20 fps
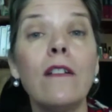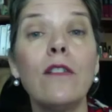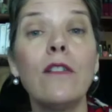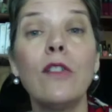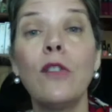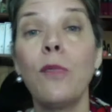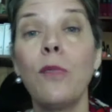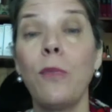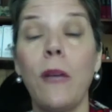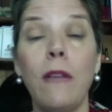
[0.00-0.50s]
Do
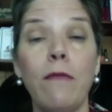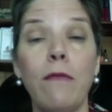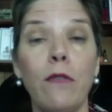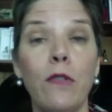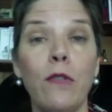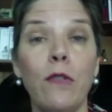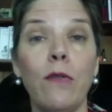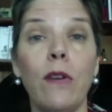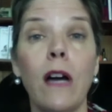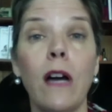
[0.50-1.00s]
you pay for
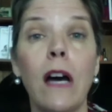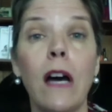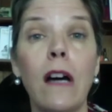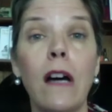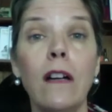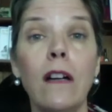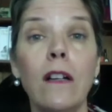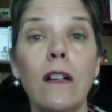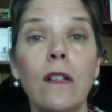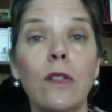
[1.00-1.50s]
your
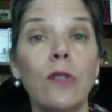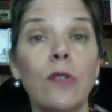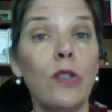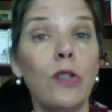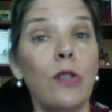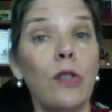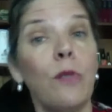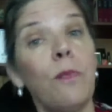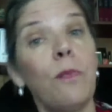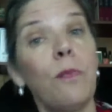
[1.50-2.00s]
car or
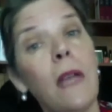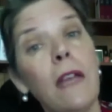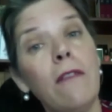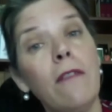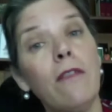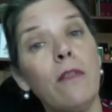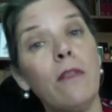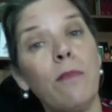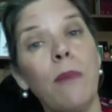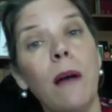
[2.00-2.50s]
do you pay
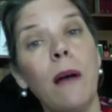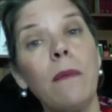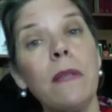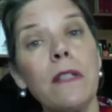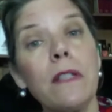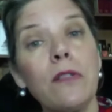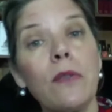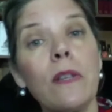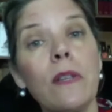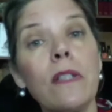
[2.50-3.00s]
for
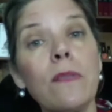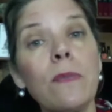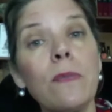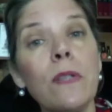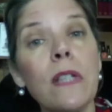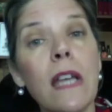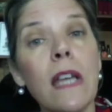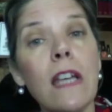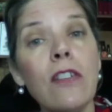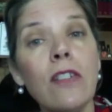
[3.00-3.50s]
public
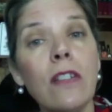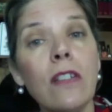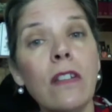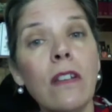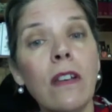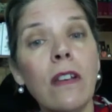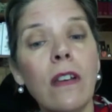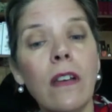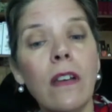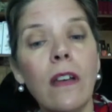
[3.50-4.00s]
transportation?